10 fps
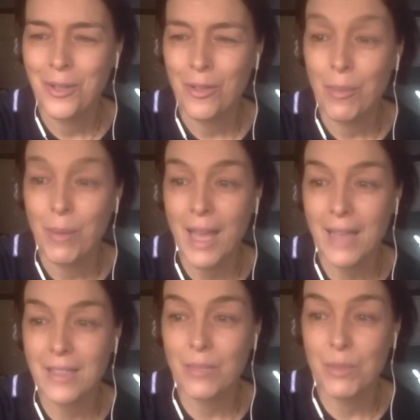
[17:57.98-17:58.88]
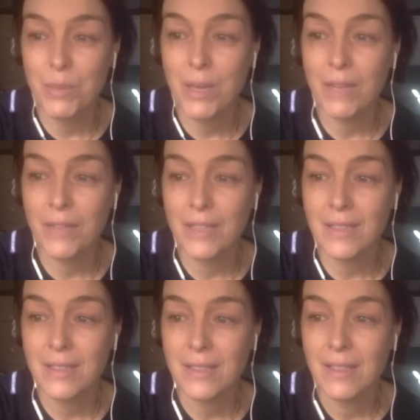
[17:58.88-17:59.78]
The play acting was
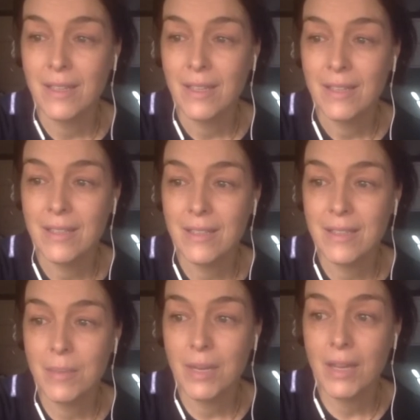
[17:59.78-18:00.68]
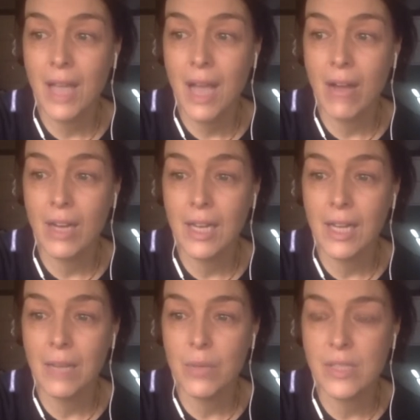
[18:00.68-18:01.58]
perfect. Sister Marie
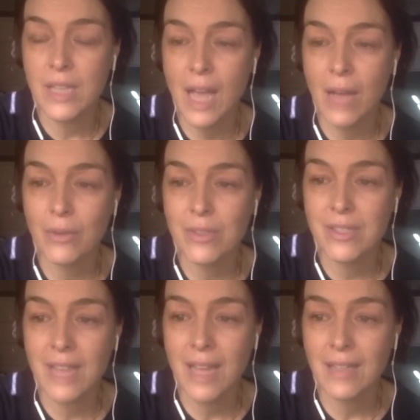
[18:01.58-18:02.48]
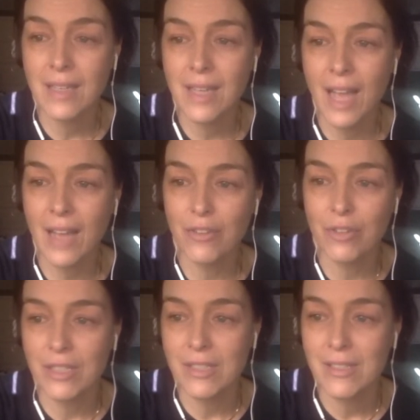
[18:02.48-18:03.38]
Aurélie was an outstanding
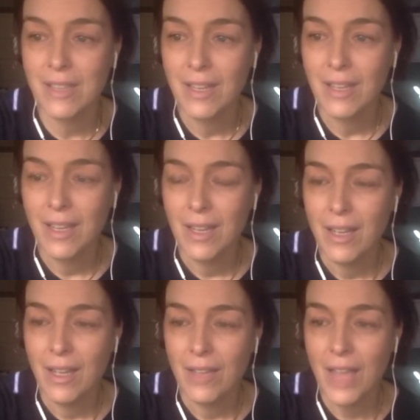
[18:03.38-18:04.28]
actress. The